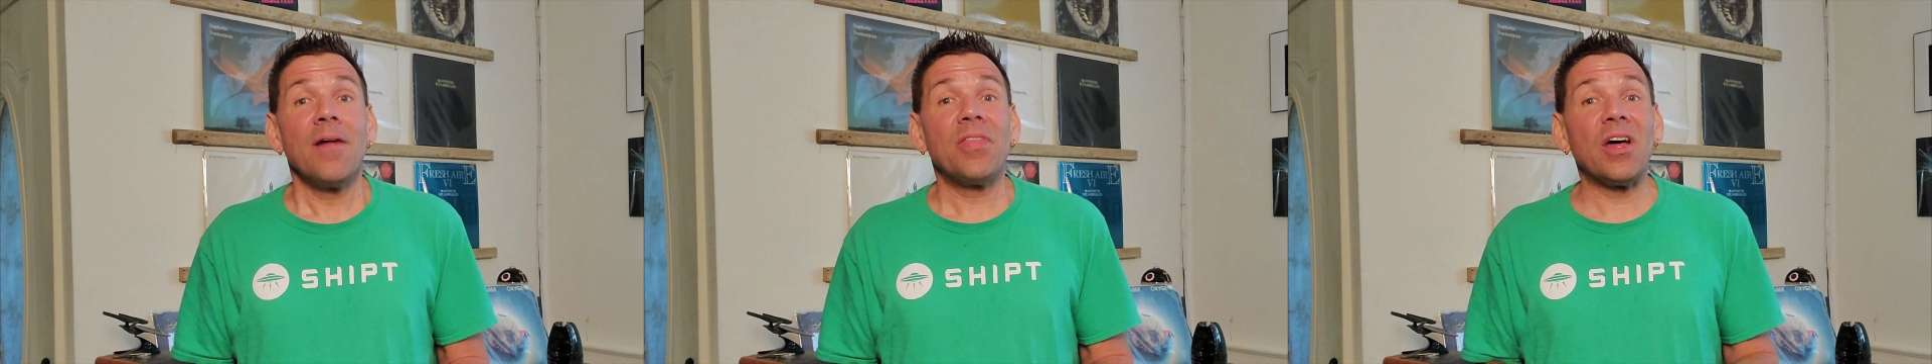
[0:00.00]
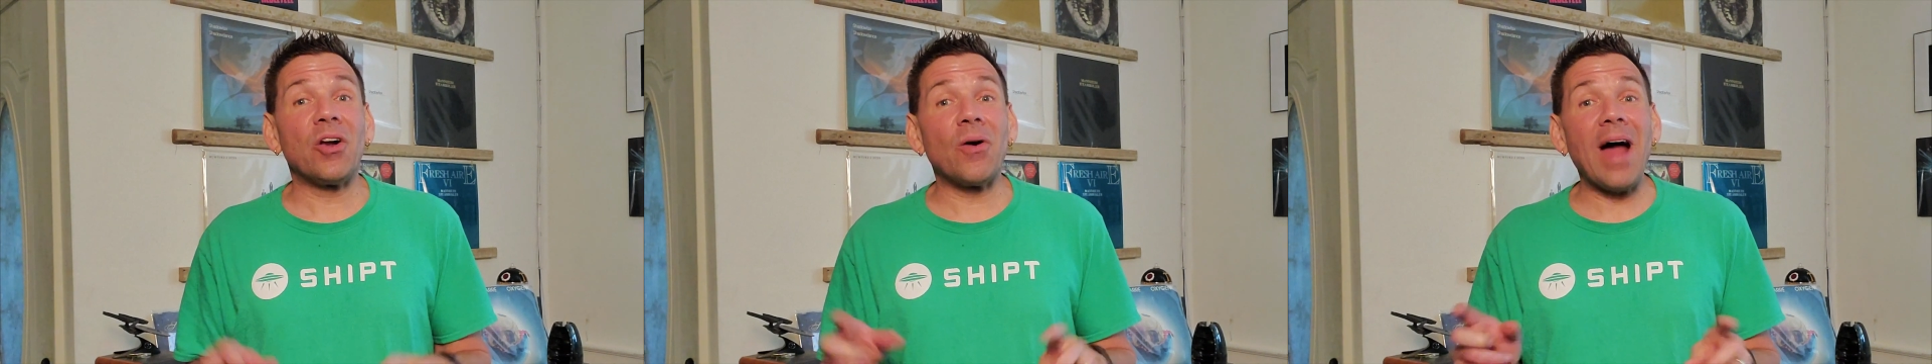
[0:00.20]

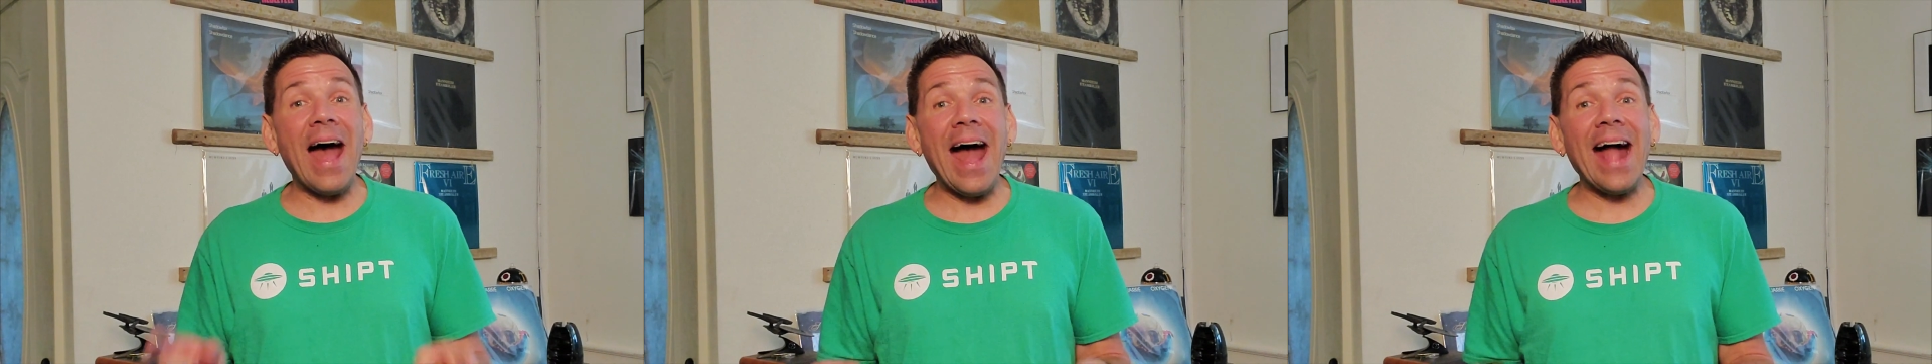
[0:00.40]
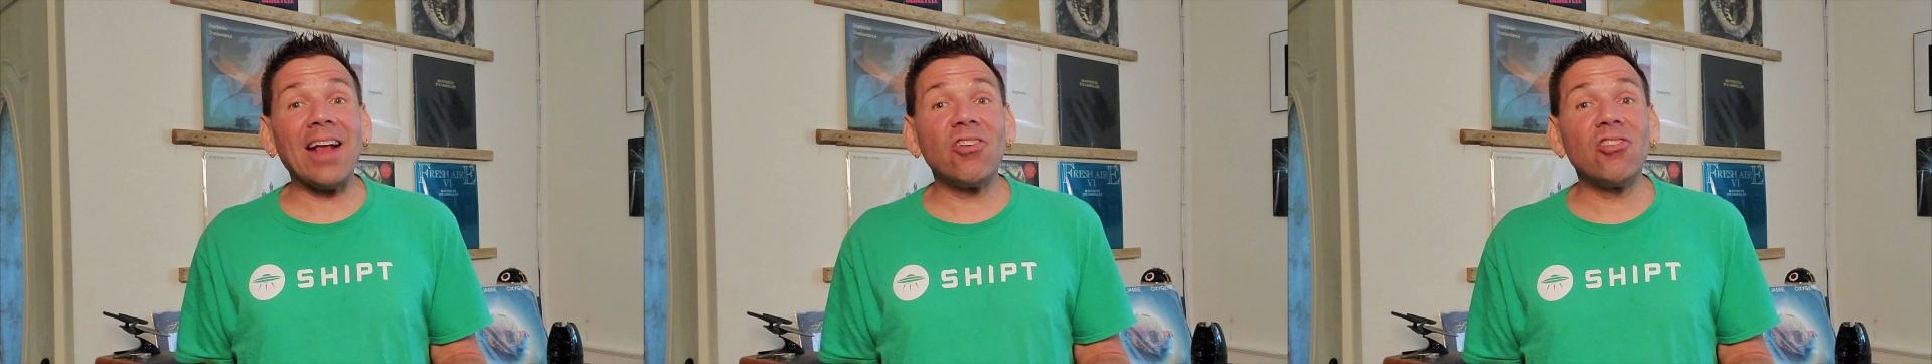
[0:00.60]
that are
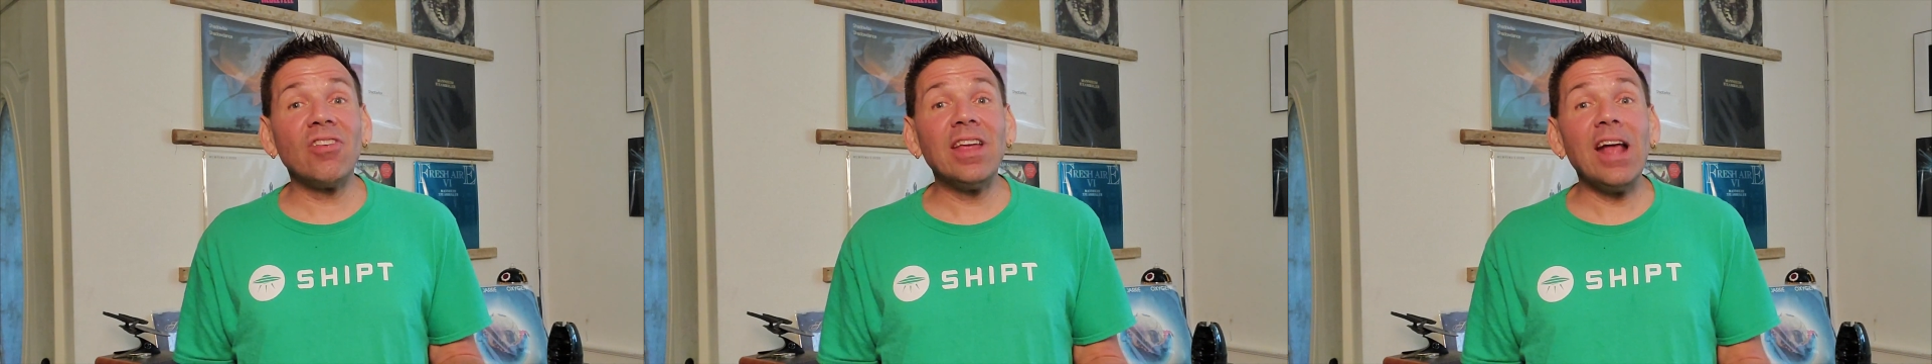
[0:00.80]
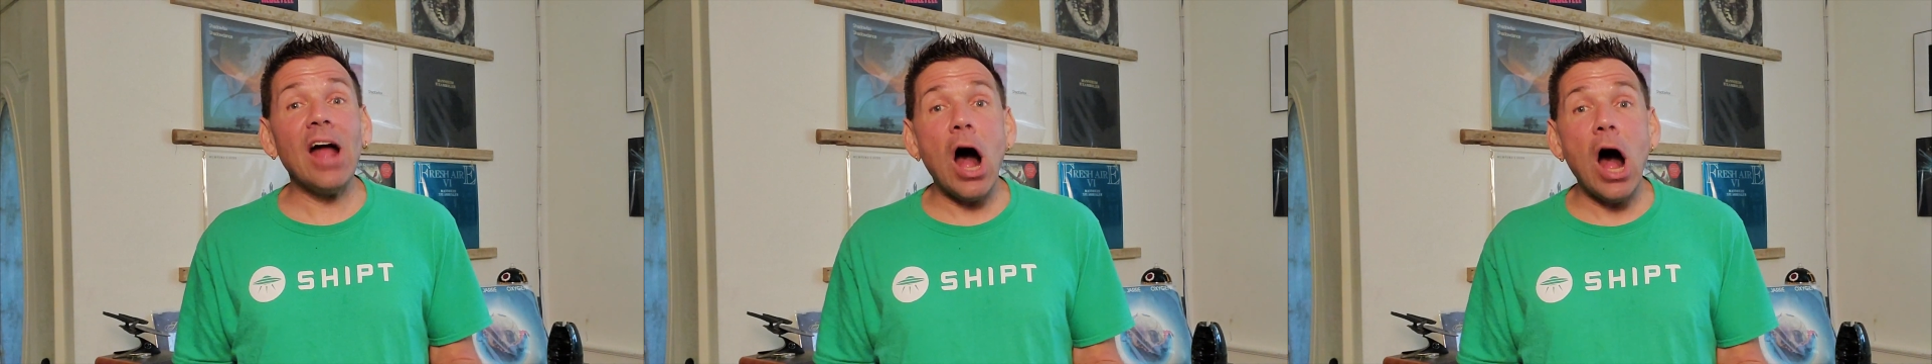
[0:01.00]

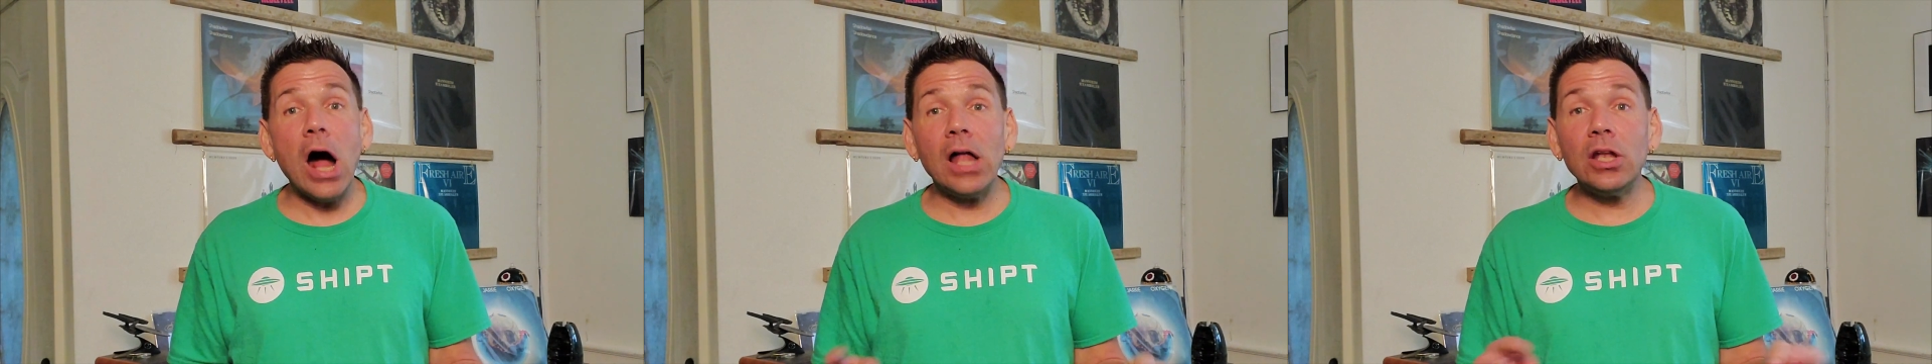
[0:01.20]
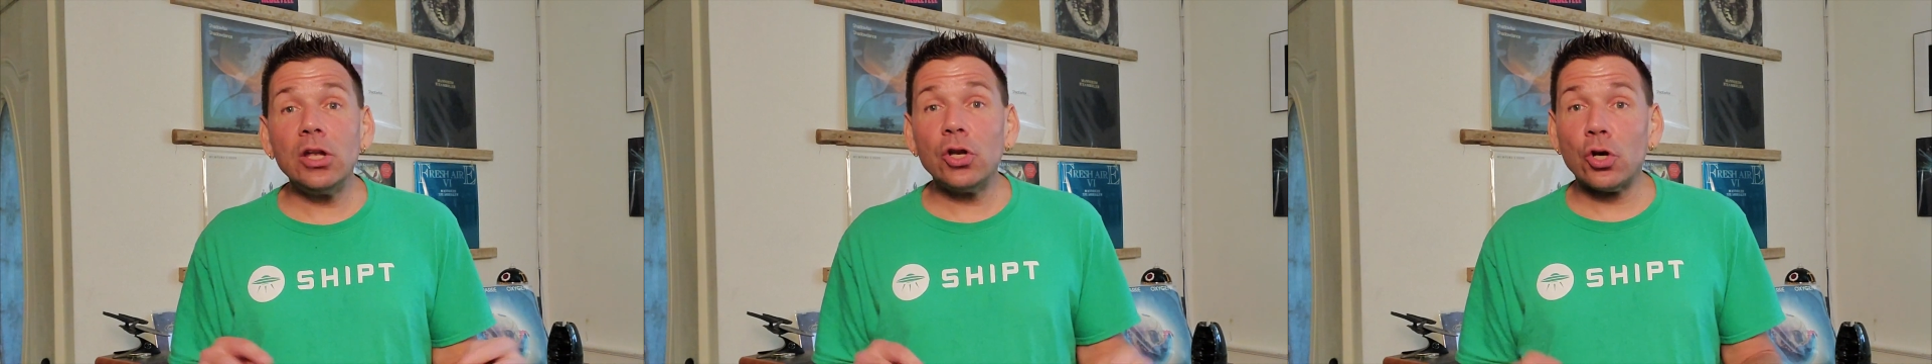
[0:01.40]
actually
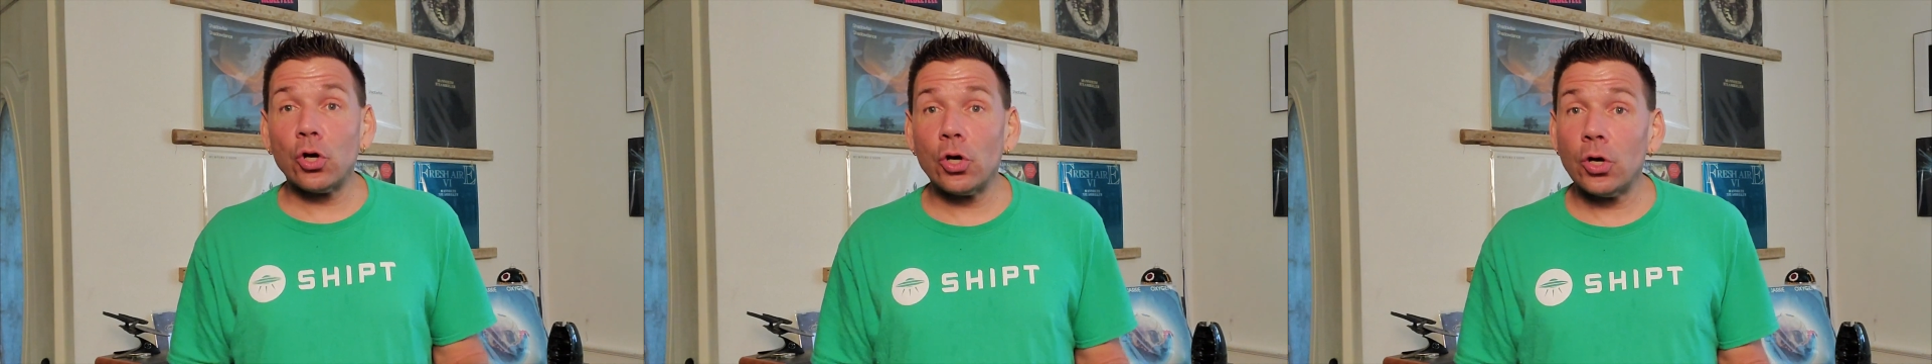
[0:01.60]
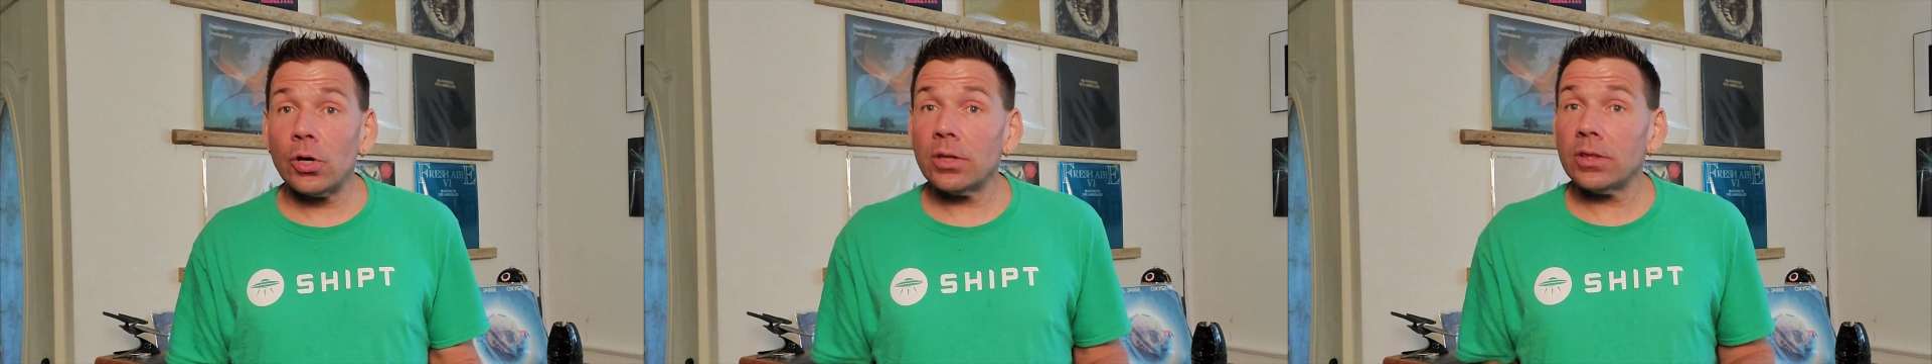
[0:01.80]

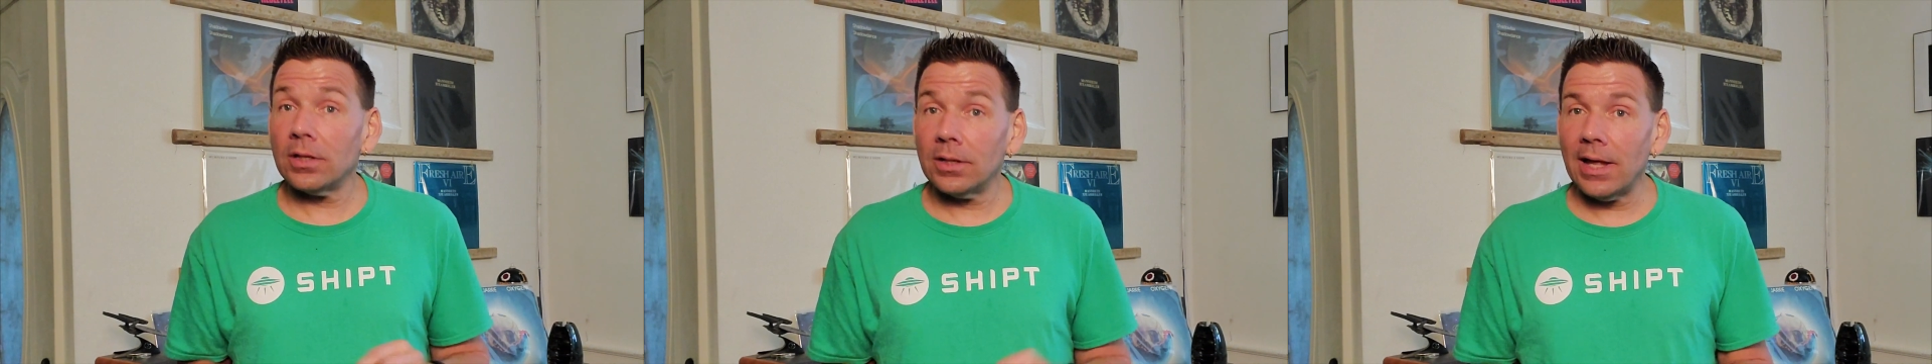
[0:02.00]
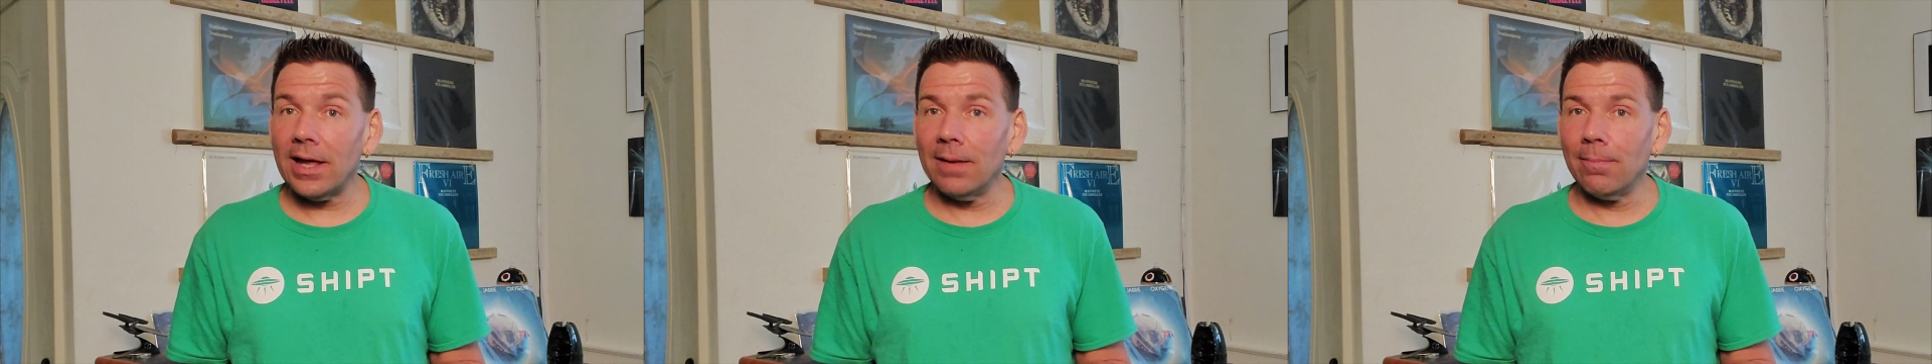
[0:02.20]
under the
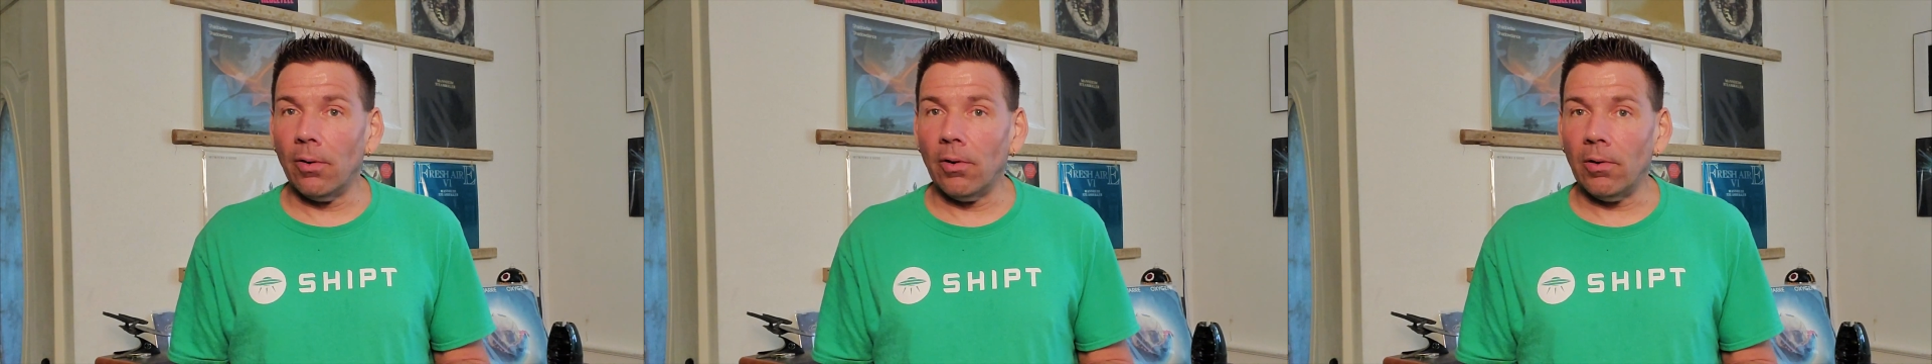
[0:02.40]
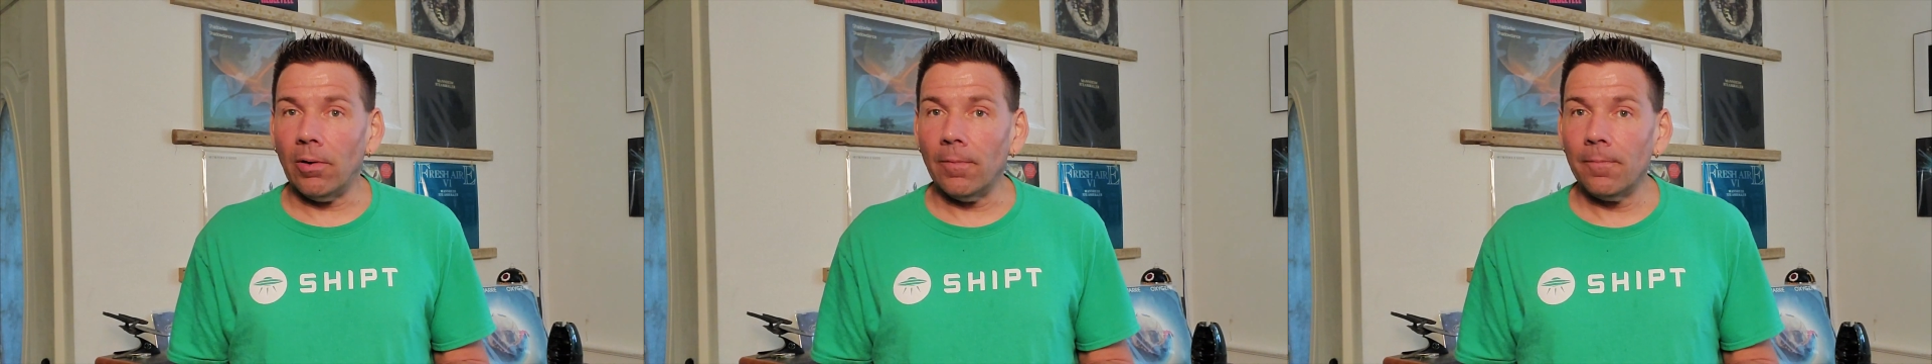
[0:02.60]

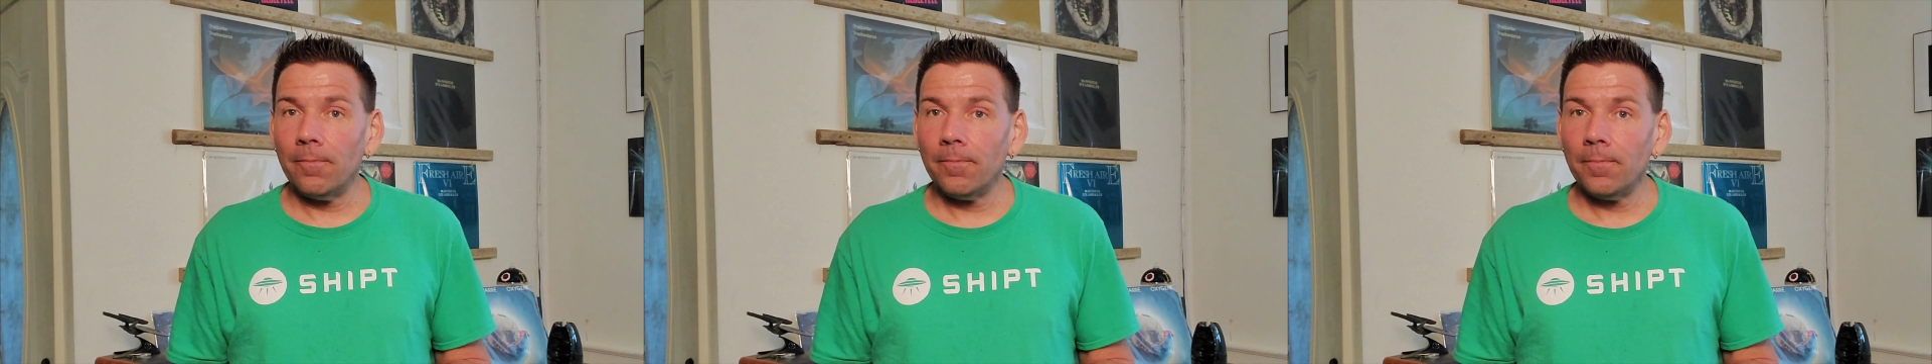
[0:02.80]
label.